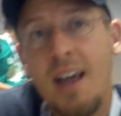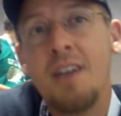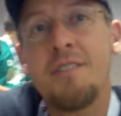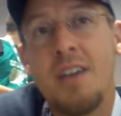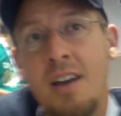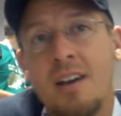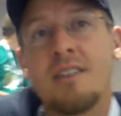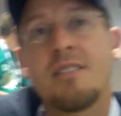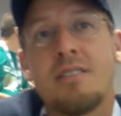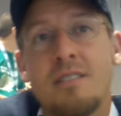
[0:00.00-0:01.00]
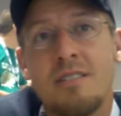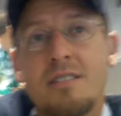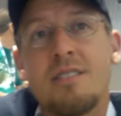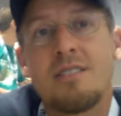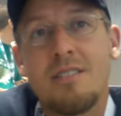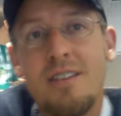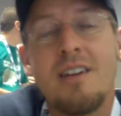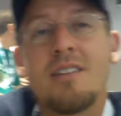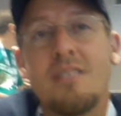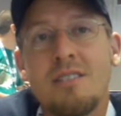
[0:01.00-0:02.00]
16 and a half, 17. Yeah, I
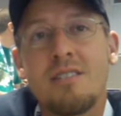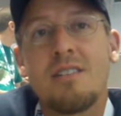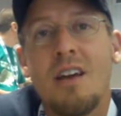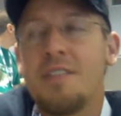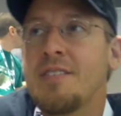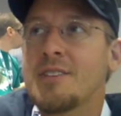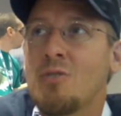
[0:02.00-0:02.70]
came pretty close to the guess.